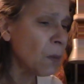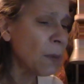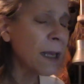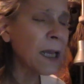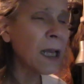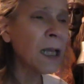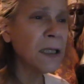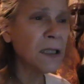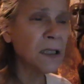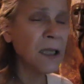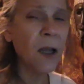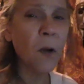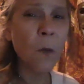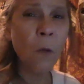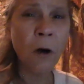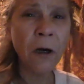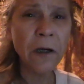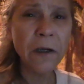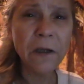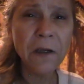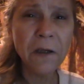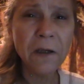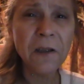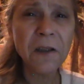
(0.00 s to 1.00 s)
Because they
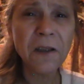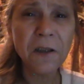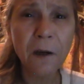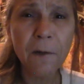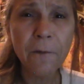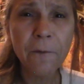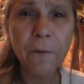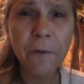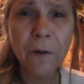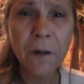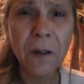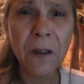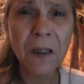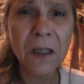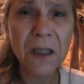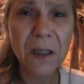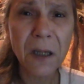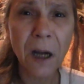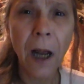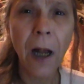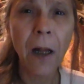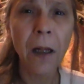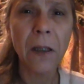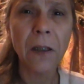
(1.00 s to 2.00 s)
want you to suffer in
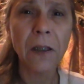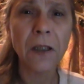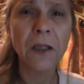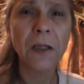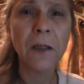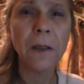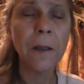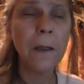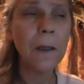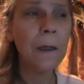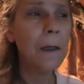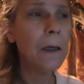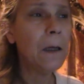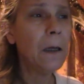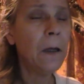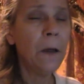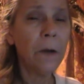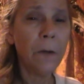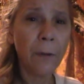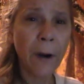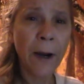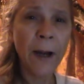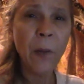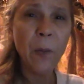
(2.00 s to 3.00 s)
silence,
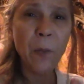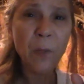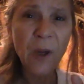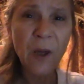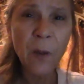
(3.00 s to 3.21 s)
right?